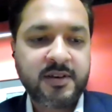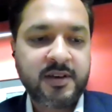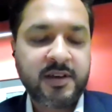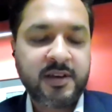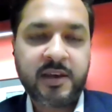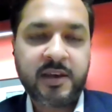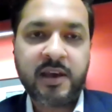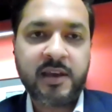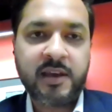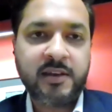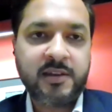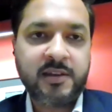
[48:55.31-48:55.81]

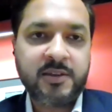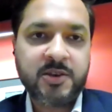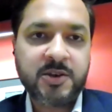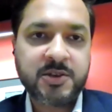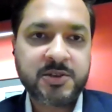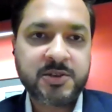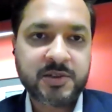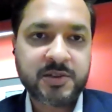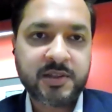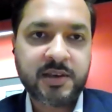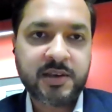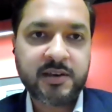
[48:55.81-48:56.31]
Any
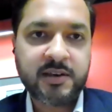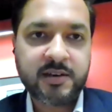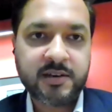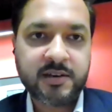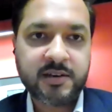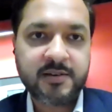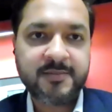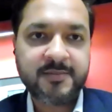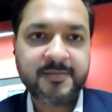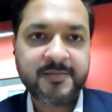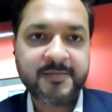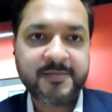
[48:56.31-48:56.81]
thoughts on that?
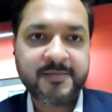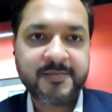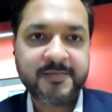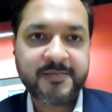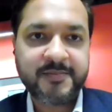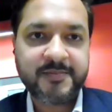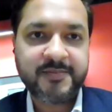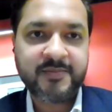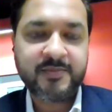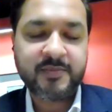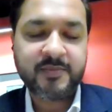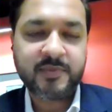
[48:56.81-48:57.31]

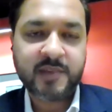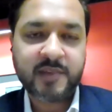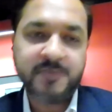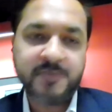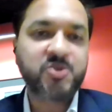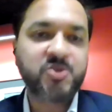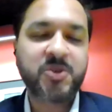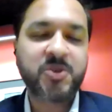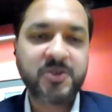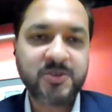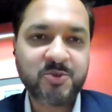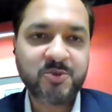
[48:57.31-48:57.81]
I'm
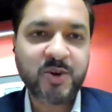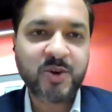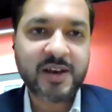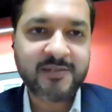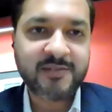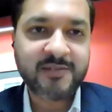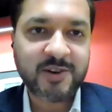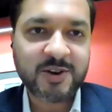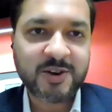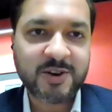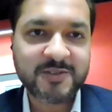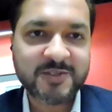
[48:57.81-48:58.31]
sure you do have
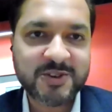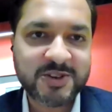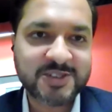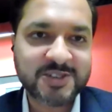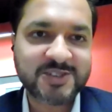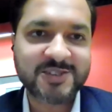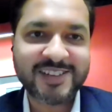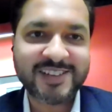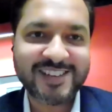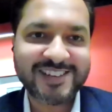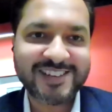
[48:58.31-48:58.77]
a lot of thoughts on